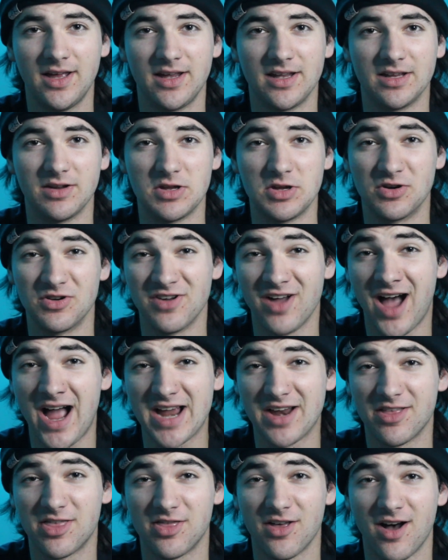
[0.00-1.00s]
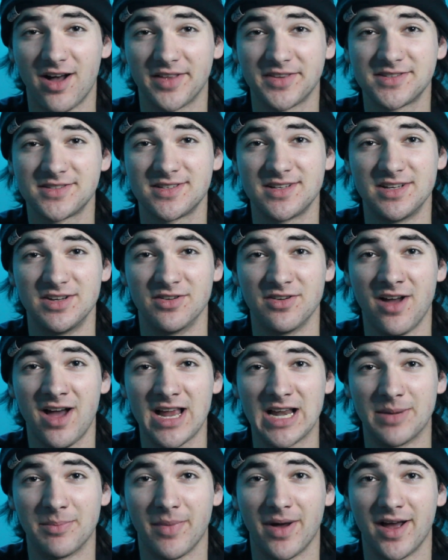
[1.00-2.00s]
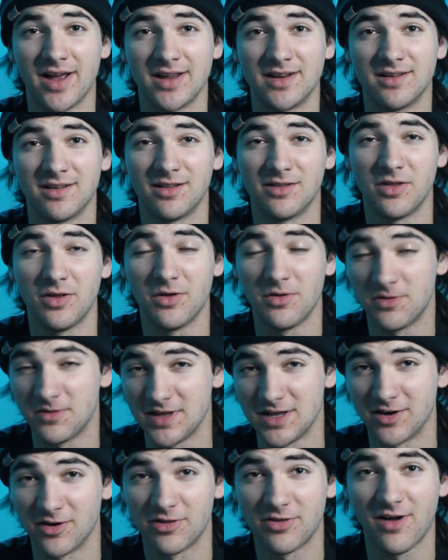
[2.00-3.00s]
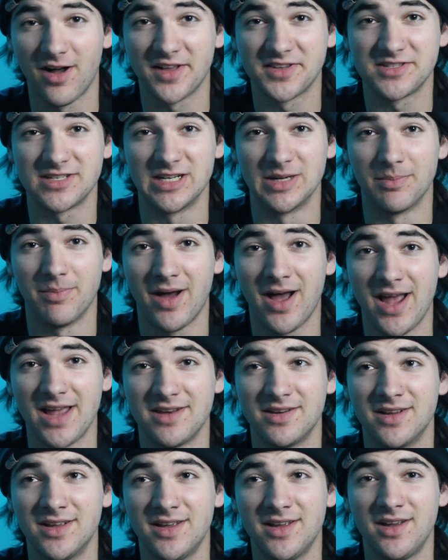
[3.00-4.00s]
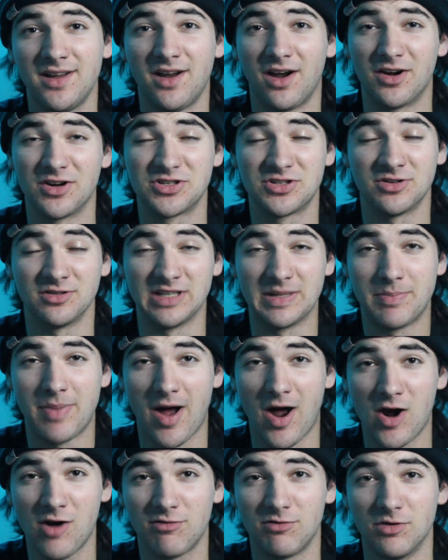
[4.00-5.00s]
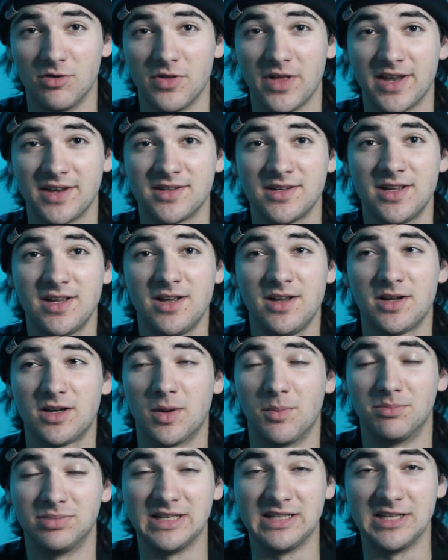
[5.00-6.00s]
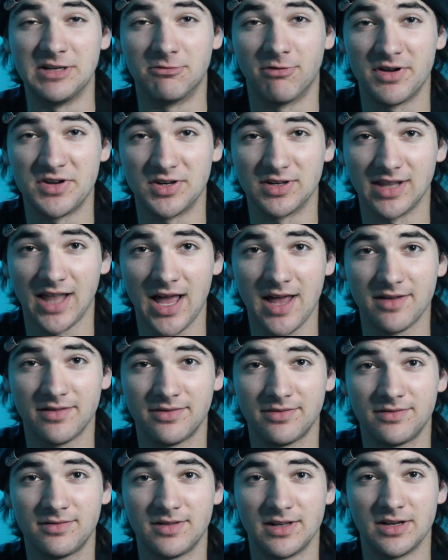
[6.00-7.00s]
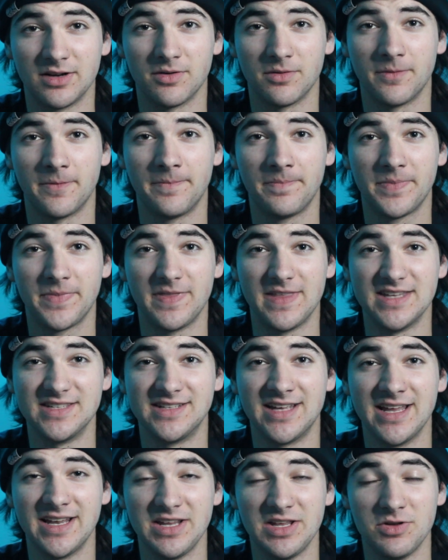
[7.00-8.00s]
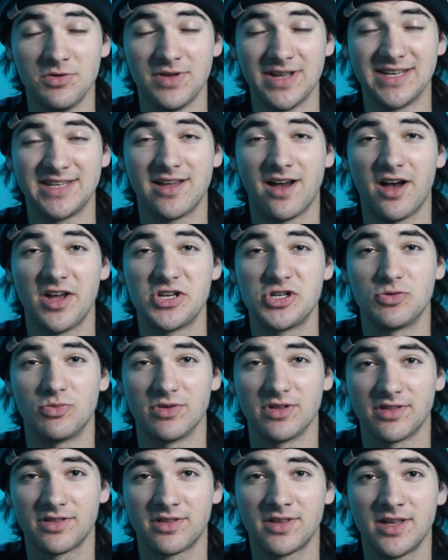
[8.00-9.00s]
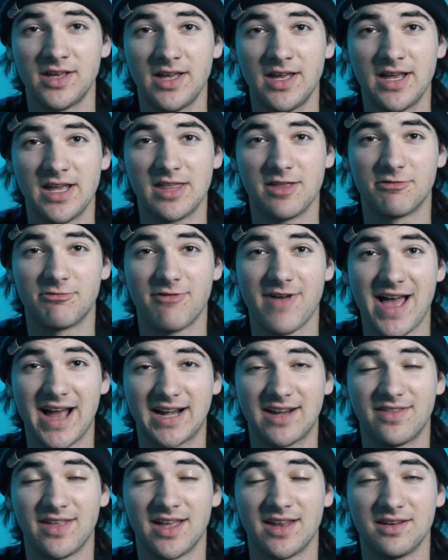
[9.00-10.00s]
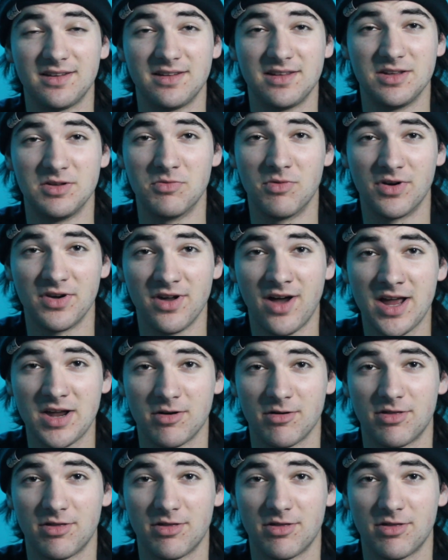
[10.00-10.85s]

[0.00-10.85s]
You're not your thoughts, you're not your mind, although your thoughts and your mind are certainly powerful, that completely run your life. These get you in touch with the fact that you are not your